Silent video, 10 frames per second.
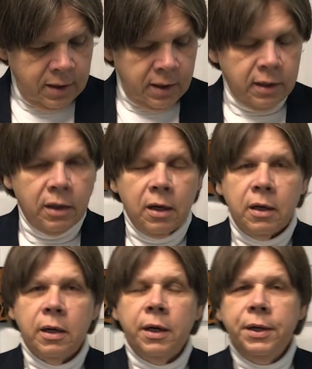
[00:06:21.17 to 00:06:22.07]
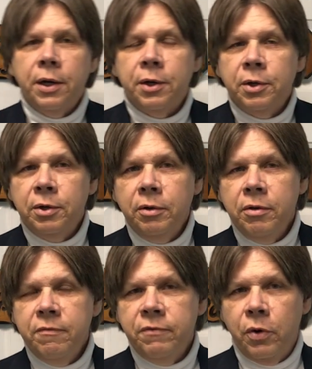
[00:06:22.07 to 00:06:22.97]
And God heard
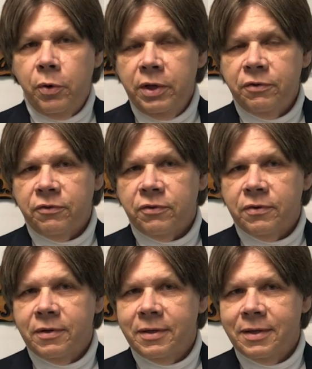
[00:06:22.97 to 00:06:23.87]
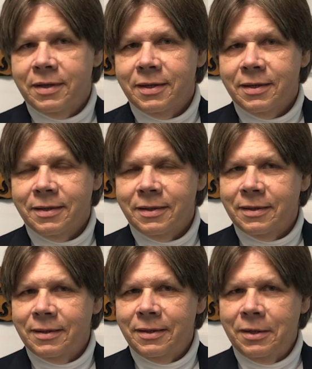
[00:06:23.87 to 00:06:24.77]
the voice,
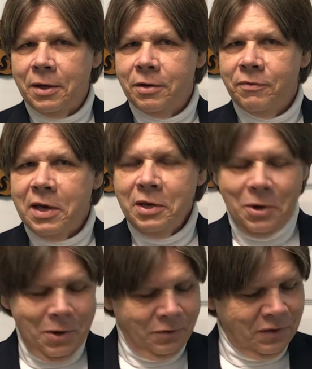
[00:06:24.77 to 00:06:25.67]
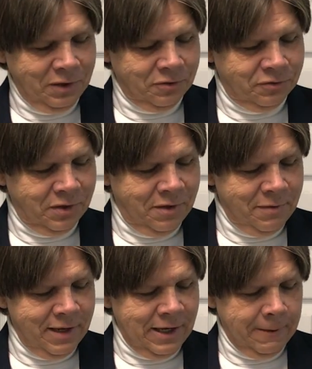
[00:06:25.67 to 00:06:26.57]
not of Hagar, it's interesting to
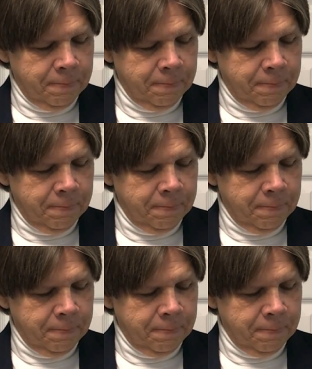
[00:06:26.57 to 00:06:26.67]
me.